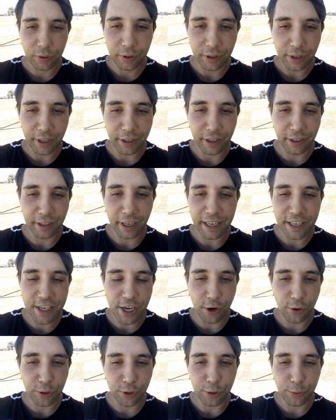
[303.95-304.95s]
and then they
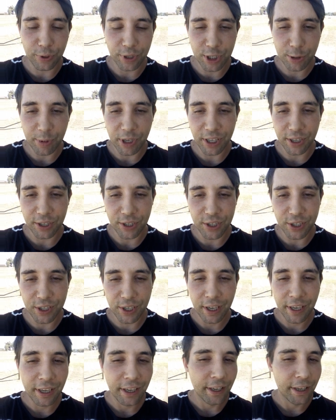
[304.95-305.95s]
tell you it's because
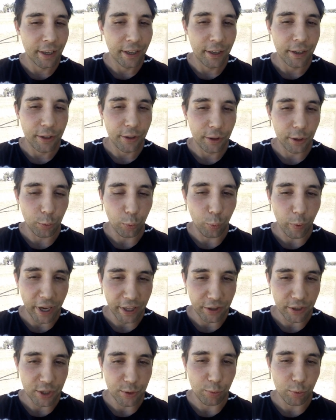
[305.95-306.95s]
the
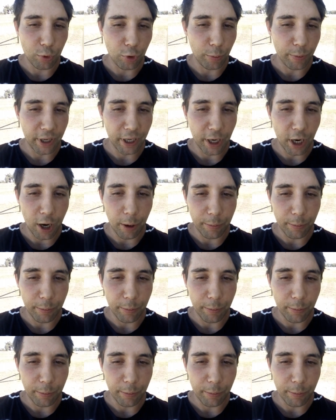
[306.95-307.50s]
weather's warming up.